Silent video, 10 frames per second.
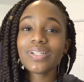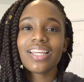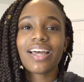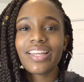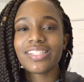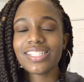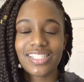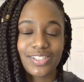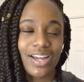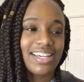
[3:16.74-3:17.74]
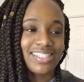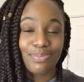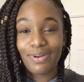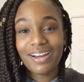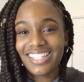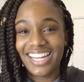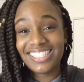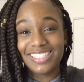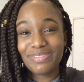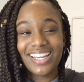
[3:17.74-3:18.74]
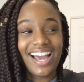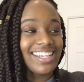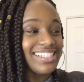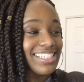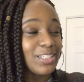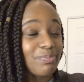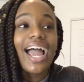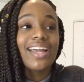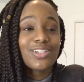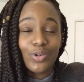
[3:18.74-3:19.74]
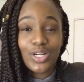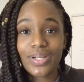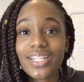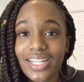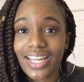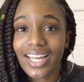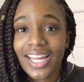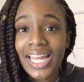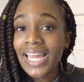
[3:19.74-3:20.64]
was ugly just describes the book, to be honest. I enjoyed reading it.